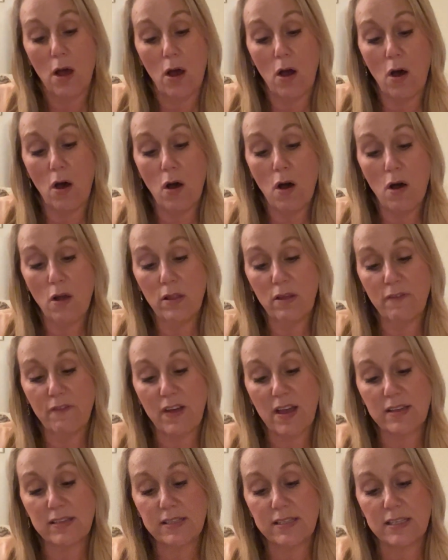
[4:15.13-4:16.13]
all of
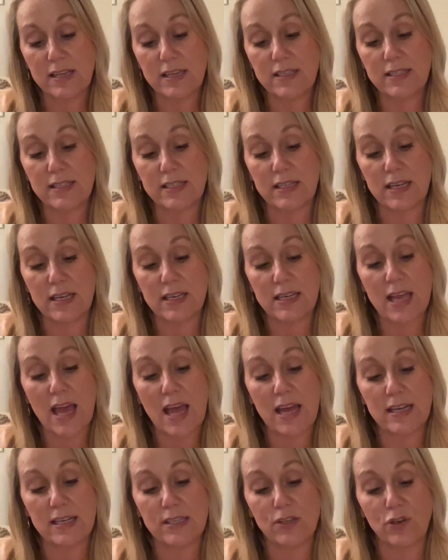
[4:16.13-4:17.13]
us distant
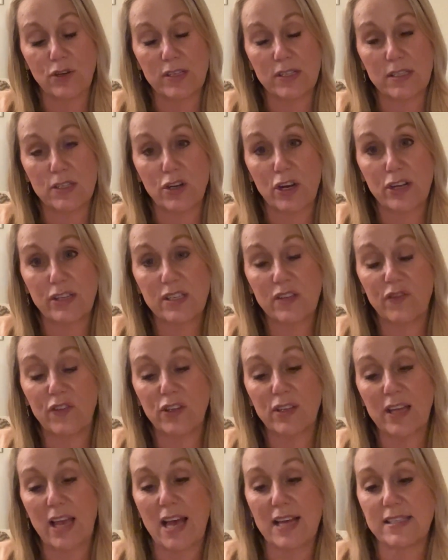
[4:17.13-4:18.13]
and
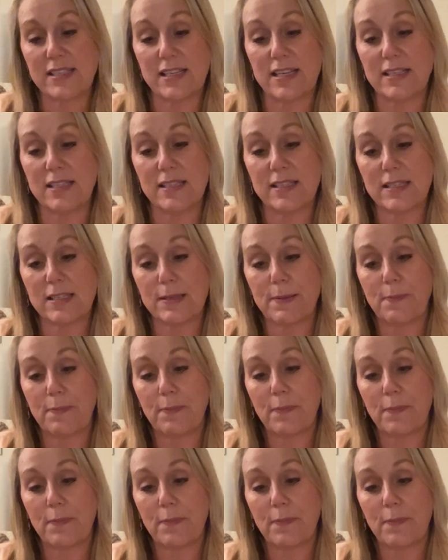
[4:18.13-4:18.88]
distrustful cousins.